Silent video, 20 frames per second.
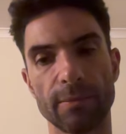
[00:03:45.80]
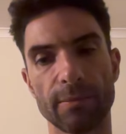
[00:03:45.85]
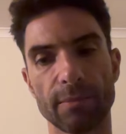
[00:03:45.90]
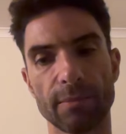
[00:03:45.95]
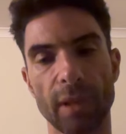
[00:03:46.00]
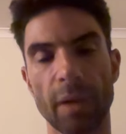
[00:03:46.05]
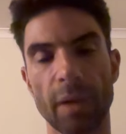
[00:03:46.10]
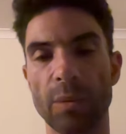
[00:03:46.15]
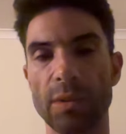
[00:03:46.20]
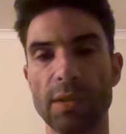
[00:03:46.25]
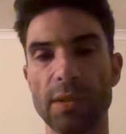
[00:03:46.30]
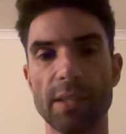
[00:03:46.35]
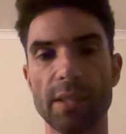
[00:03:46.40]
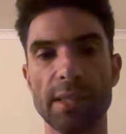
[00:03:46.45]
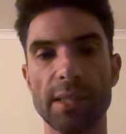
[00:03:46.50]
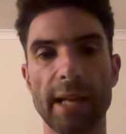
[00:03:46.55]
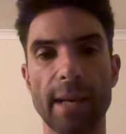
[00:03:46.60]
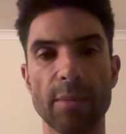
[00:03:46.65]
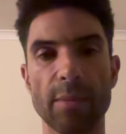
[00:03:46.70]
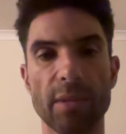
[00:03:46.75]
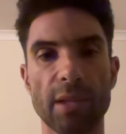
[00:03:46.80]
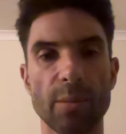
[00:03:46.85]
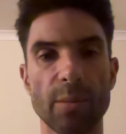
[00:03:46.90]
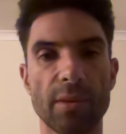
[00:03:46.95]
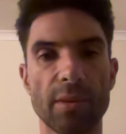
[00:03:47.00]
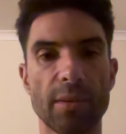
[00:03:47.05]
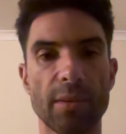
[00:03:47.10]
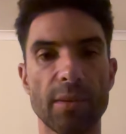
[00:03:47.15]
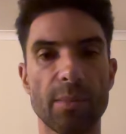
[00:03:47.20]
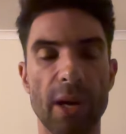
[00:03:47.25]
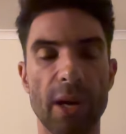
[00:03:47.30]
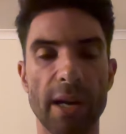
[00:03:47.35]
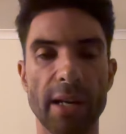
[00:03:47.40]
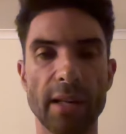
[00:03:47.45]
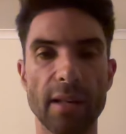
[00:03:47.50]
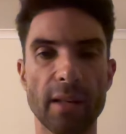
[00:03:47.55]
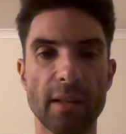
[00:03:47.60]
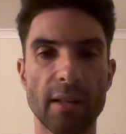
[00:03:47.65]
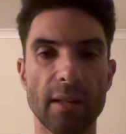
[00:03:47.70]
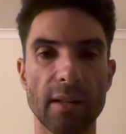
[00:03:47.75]
it was the same thing with my
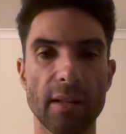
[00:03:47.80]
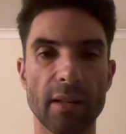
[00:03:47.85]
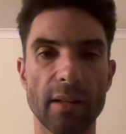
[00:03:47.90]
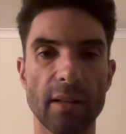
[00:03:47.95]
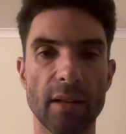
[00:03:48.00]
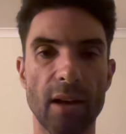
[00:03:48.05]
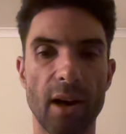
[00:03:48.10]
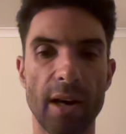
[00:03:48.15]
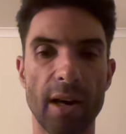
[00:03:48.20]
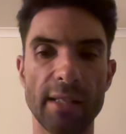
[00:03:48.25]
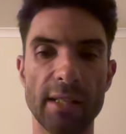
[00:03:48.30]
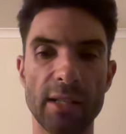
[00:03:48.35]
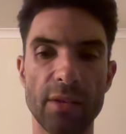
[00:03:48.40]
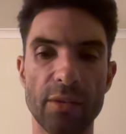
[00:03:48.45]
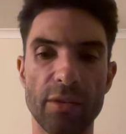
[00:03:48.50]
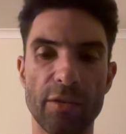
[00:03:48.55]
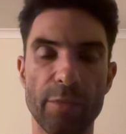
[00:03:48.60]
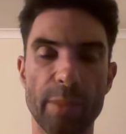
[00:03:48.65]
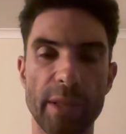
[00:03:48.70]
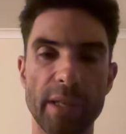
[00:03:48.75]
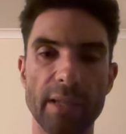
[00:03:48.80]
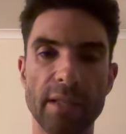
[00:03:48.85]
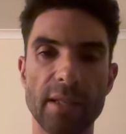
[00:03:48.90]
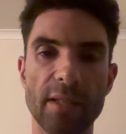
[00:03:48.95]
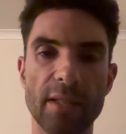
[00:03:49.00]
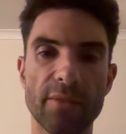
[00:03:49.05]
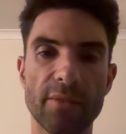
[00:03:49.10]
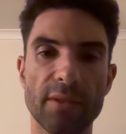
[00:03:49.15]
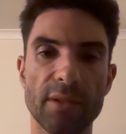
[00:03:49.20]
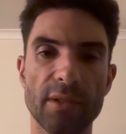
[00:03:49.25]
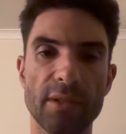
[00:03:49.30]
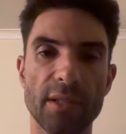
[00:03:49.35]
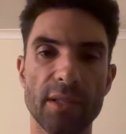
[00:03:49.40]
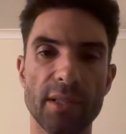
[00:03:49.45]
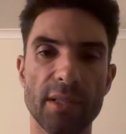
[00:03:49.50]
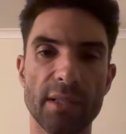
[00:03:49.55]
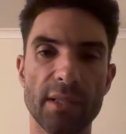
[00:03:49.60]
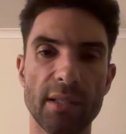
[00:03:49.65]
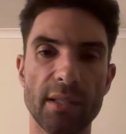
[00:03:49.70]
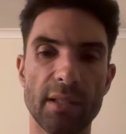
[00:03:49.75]
idea of being gifted in,
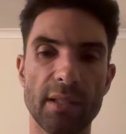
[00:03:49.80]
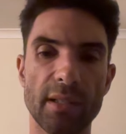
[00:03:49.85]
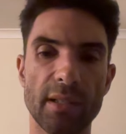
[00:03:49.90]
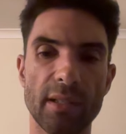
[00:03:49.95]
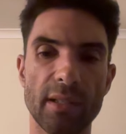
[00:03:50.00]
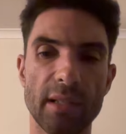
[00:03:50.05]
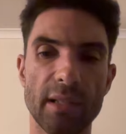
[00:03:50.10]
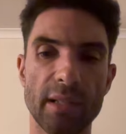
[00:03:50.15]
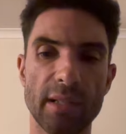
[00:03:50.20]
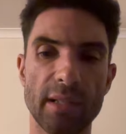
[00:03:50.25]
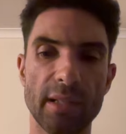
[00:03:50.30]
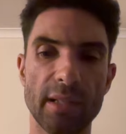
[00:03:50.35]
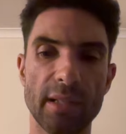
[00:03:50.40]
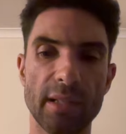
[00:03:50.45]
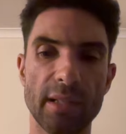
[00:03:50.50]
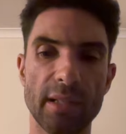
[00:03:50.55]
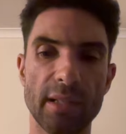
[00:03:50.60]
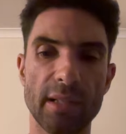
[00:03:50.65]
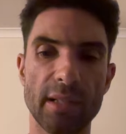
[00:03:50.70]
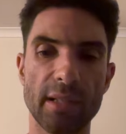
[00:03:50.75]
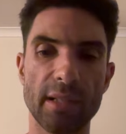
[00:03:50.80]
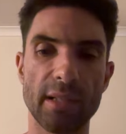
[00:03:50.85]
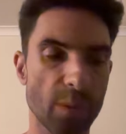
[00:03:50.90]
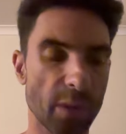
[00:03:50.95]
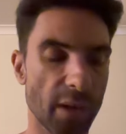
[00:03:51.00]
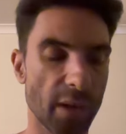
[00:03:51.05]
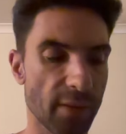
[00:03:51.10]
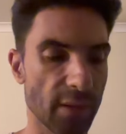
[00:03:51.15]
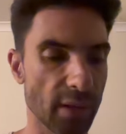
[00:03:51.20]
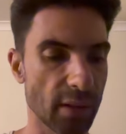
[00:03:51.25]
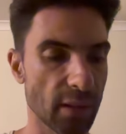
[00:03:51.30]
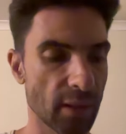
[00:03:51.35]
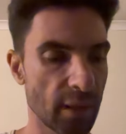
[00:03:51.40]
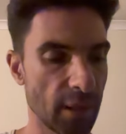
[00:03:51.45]
intellectually or whatever.